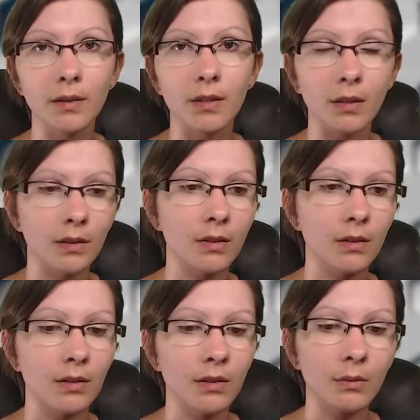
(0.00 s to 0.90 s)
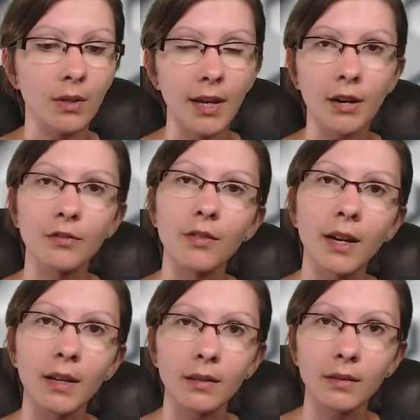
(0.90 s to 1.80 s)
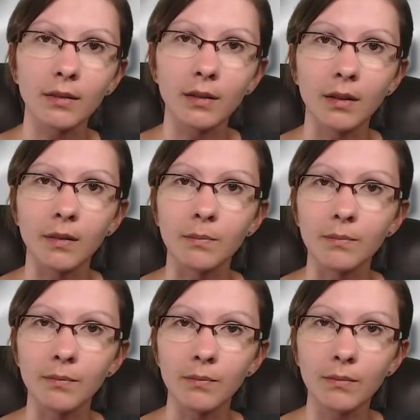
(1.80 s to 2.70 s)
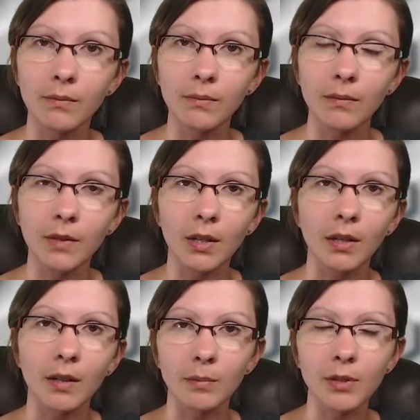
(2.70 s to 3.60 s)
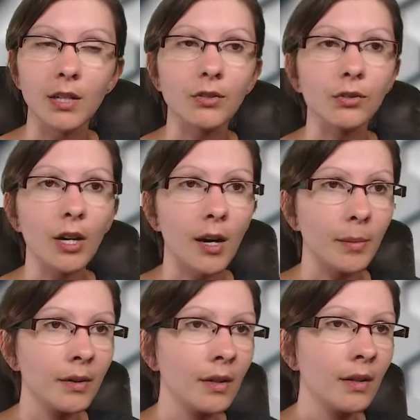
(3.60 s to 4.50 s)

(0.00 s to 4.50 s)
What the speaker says: You would account for that potential crop.